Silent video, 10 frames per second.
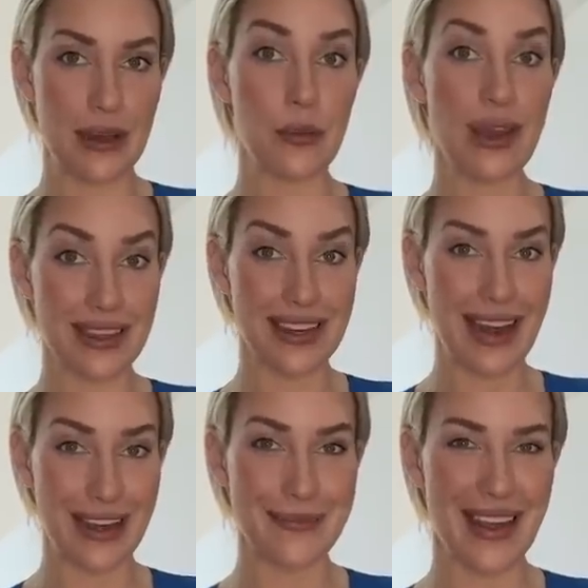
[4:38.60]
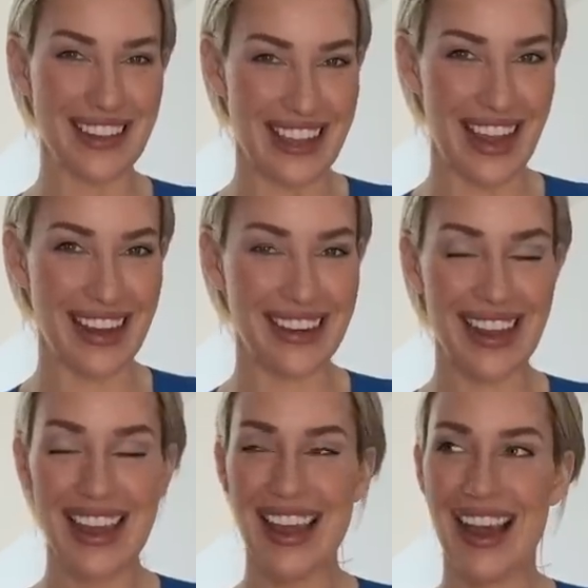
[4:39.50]
weight that I can
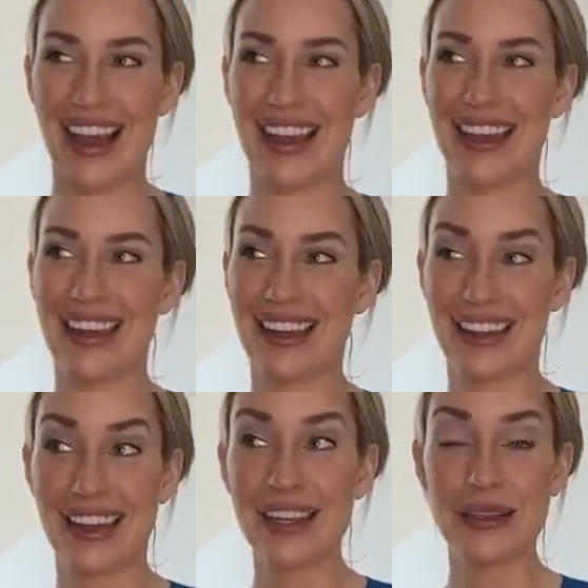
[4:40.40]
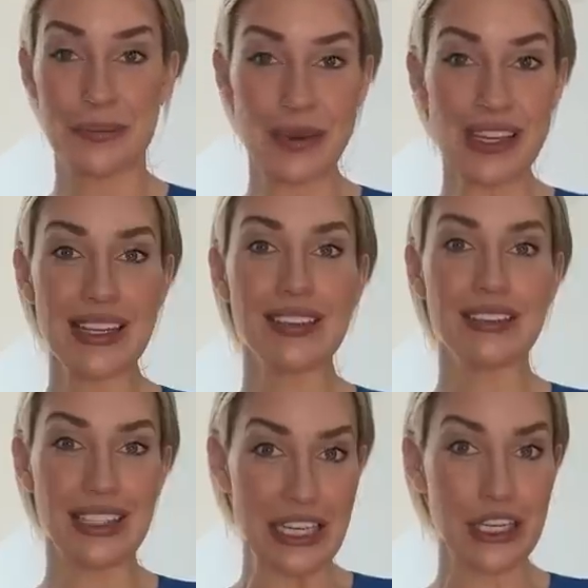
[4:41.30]
maintain. I could be
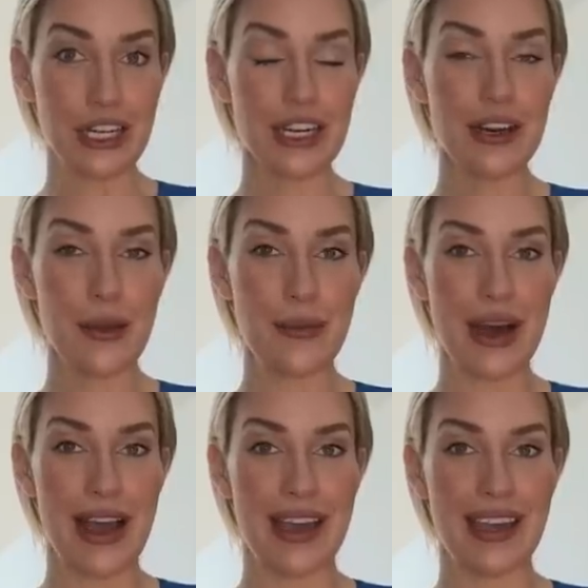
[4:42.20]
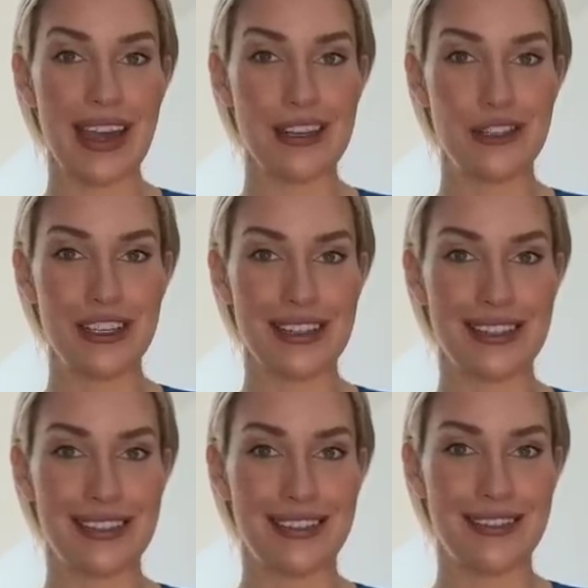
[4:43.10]
leaner, but it's
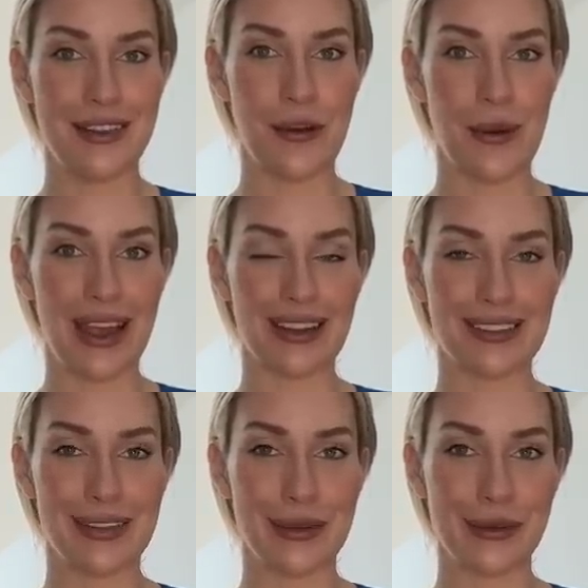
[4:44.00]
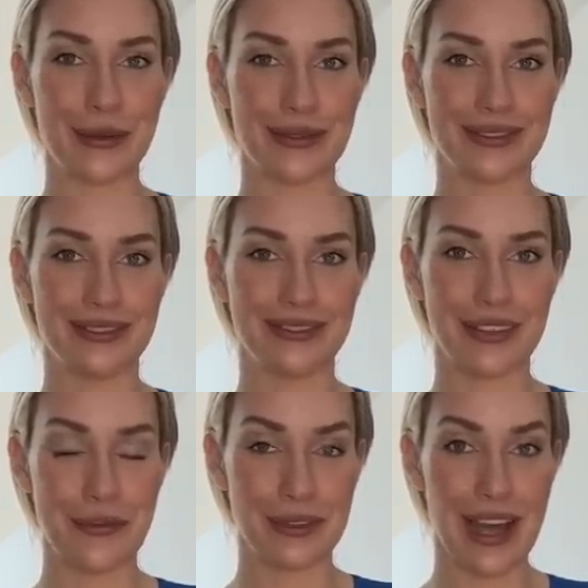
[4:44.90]
just no way to
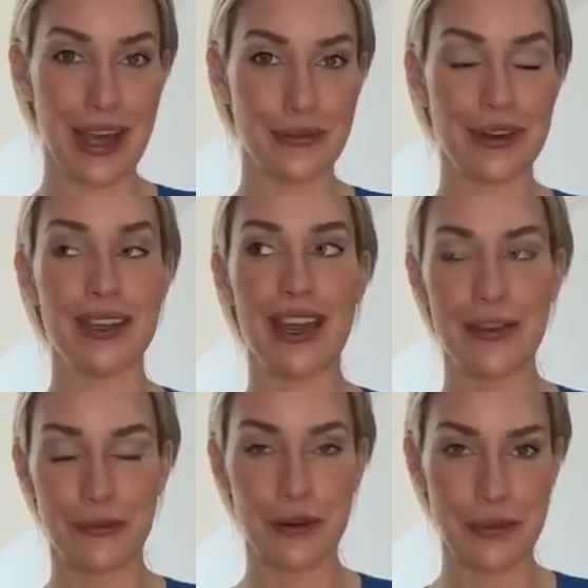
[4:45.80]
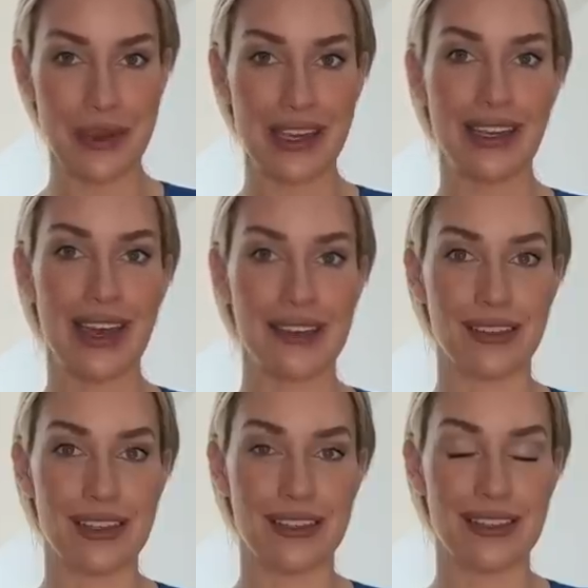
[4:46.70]
live life, for me at
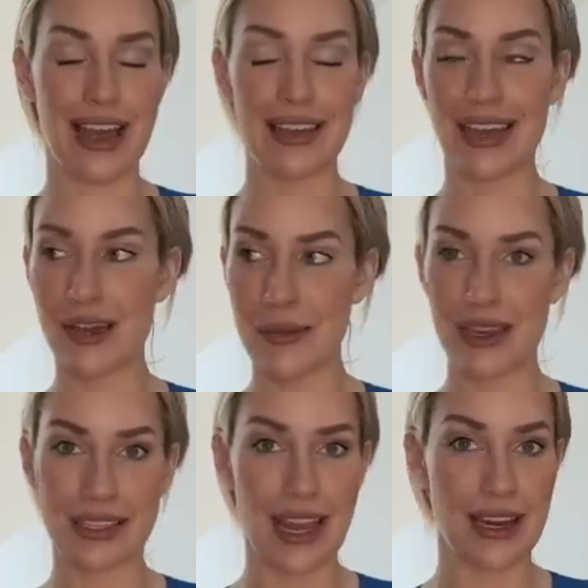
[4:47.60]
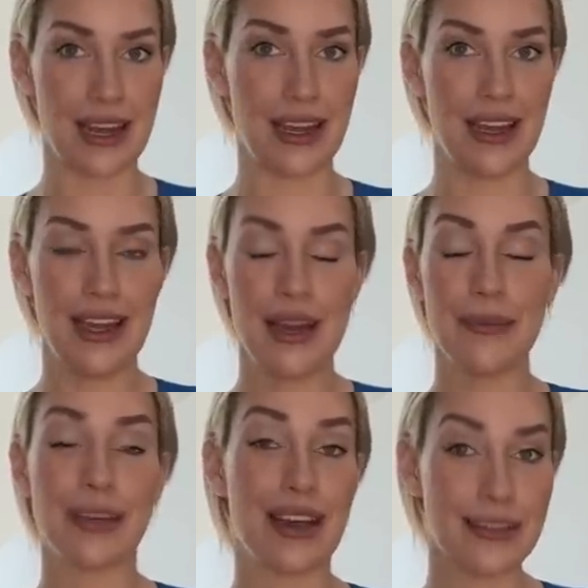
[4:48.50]
least. I can't maintain it
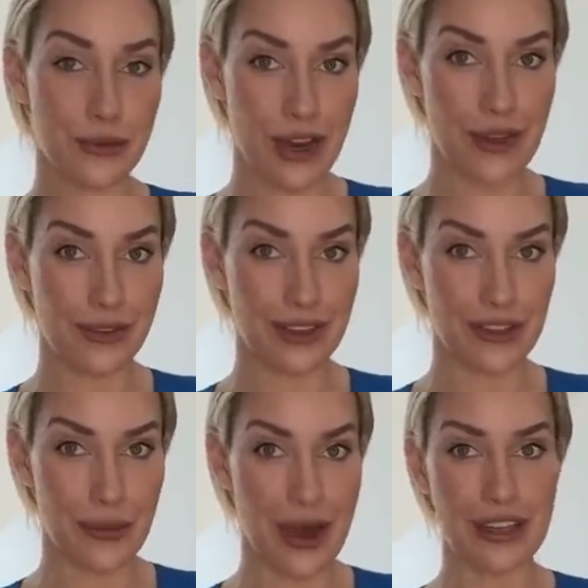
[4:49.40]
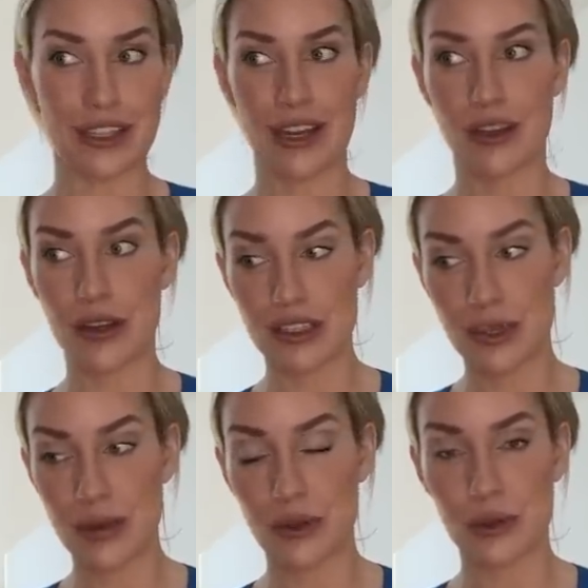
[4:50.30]
because I'm traveling so much and I go to
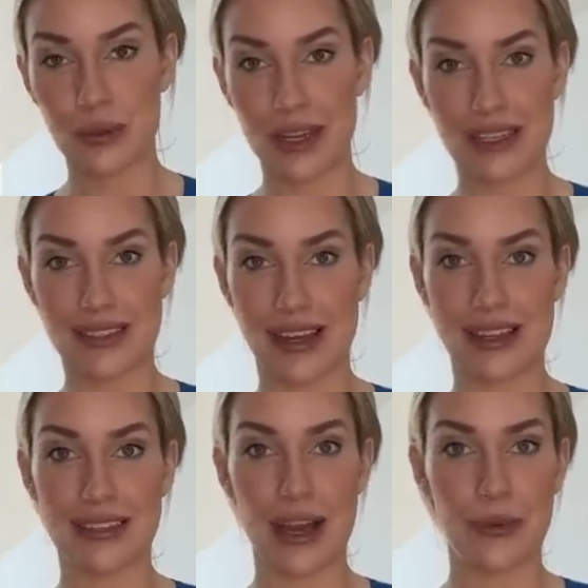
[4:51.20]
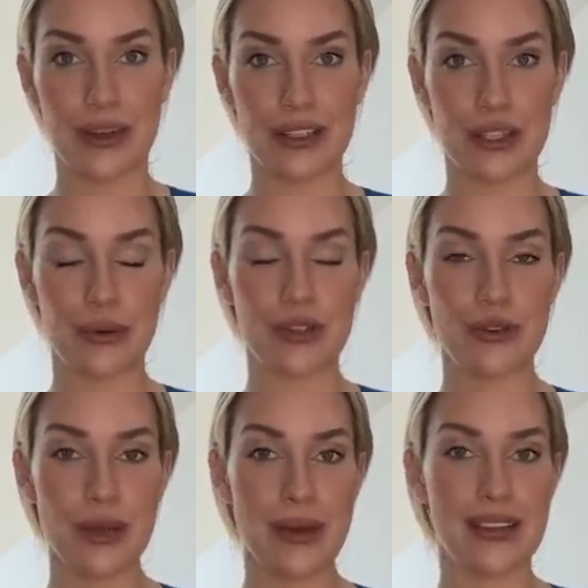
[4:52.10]
so many cool places, I want to
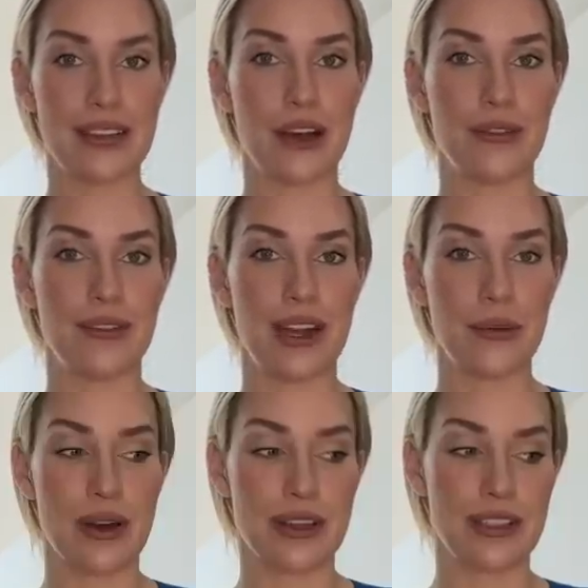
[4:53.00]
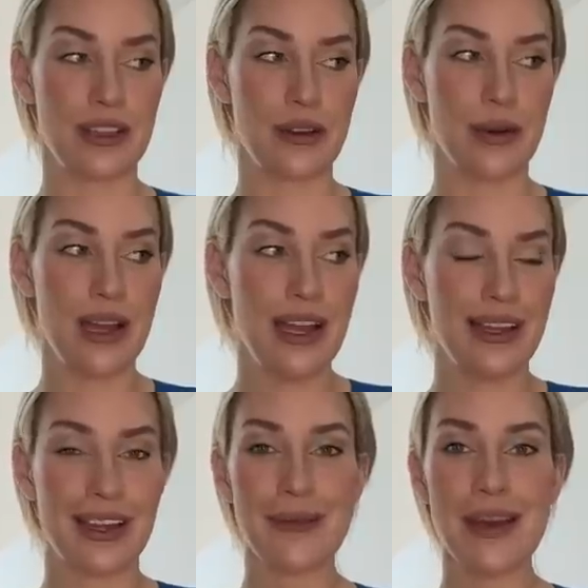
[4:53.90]
enjoy myself and I want to,
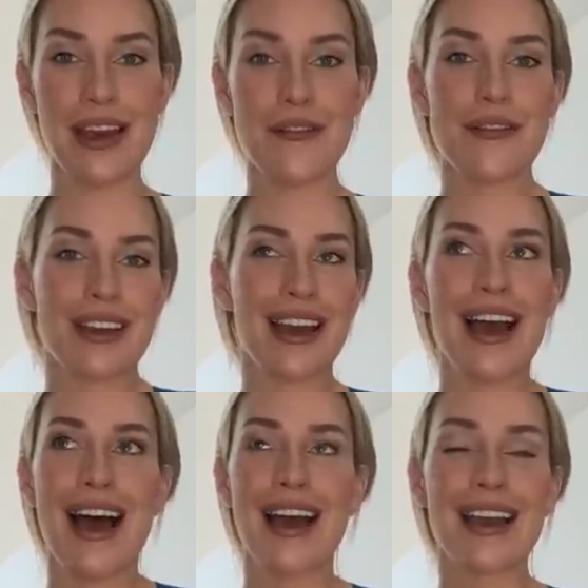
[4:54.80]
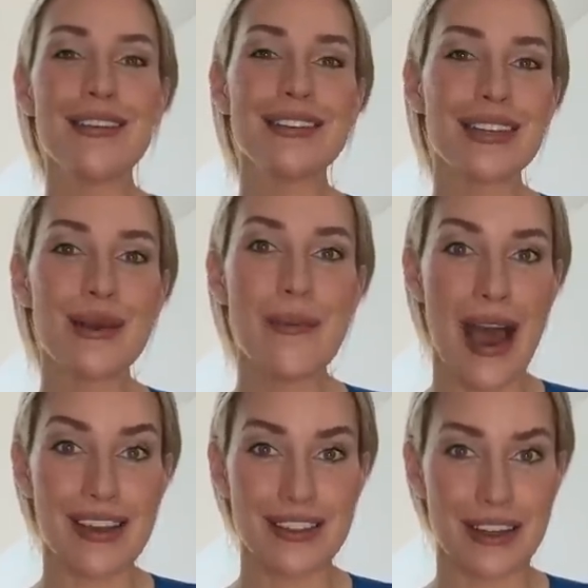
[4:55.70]
like, I was at the
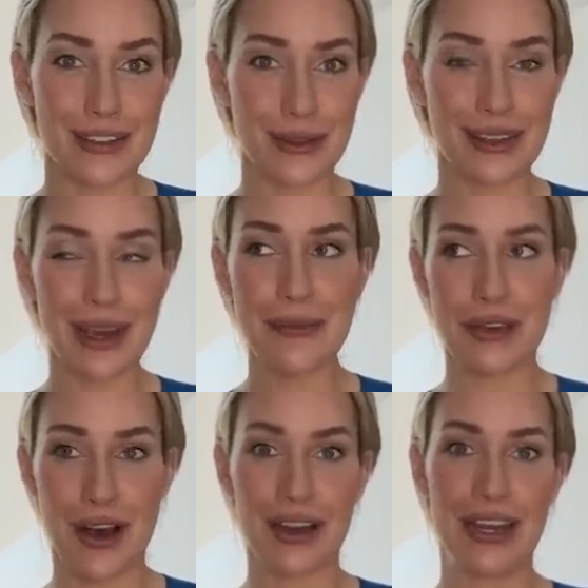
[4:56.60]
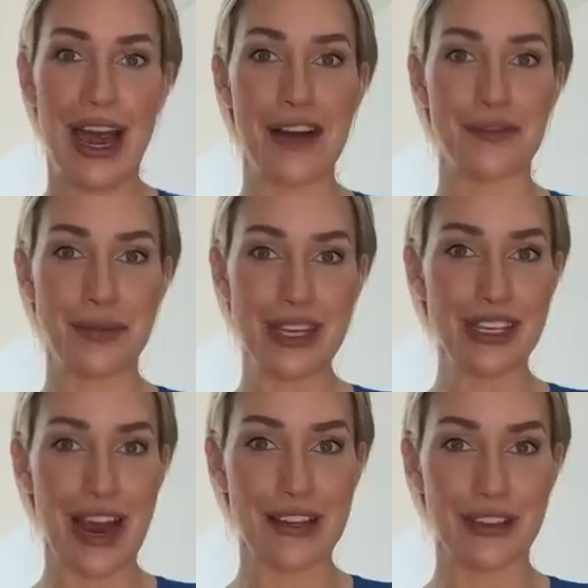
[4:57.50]
Masters. You think I'm not gonna have a peach
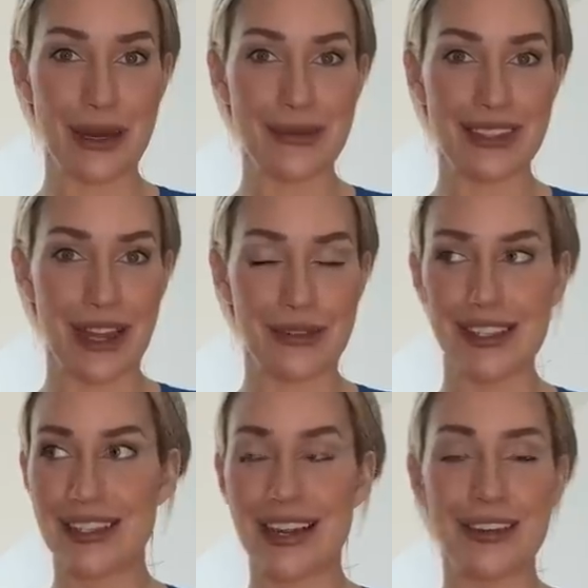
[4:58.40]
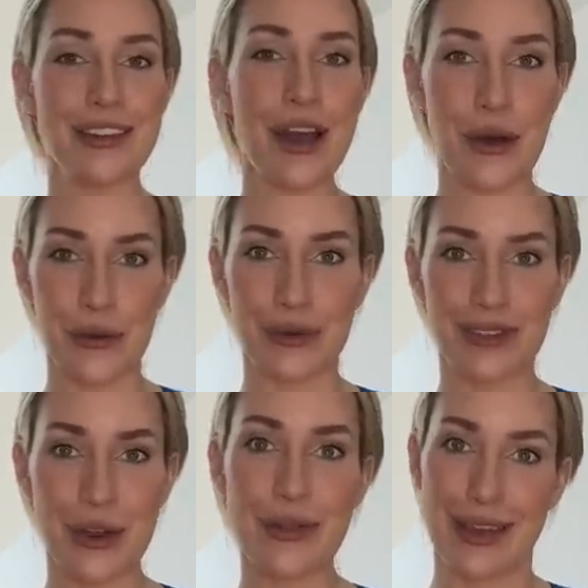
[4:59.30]
ice cream sandwich? No,
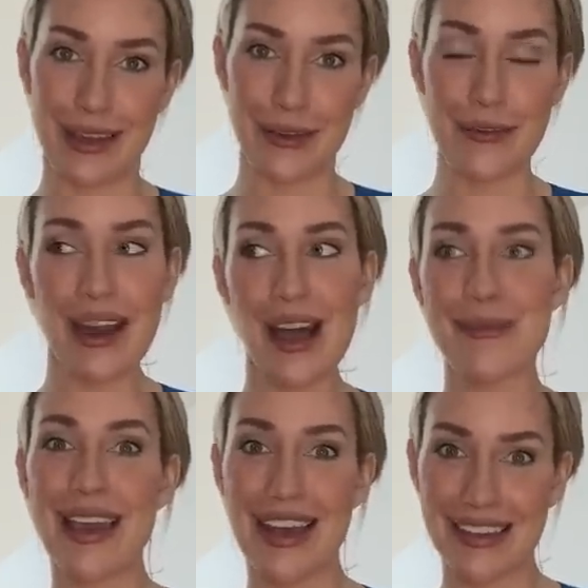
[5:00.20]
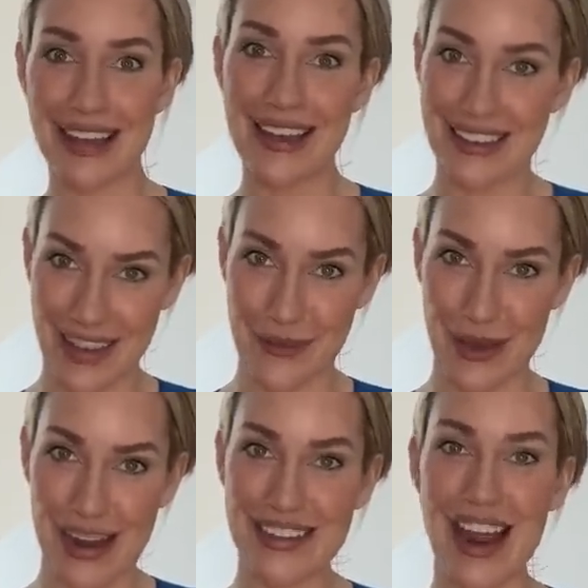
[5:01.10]
thank you. I'm gonna have my egg salad
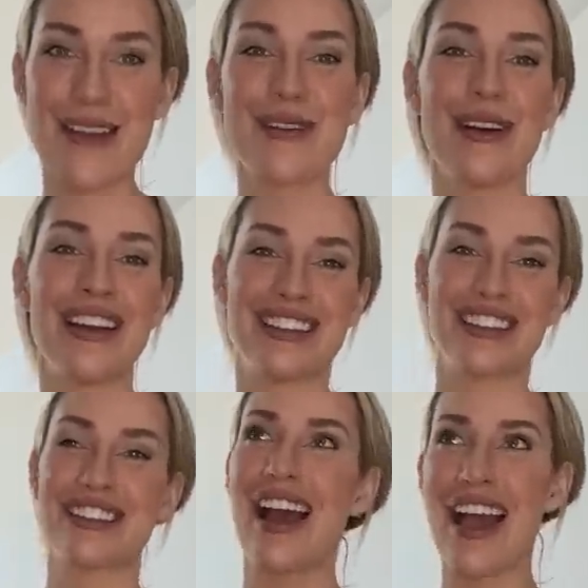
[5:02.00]
sandwich. I'm going to try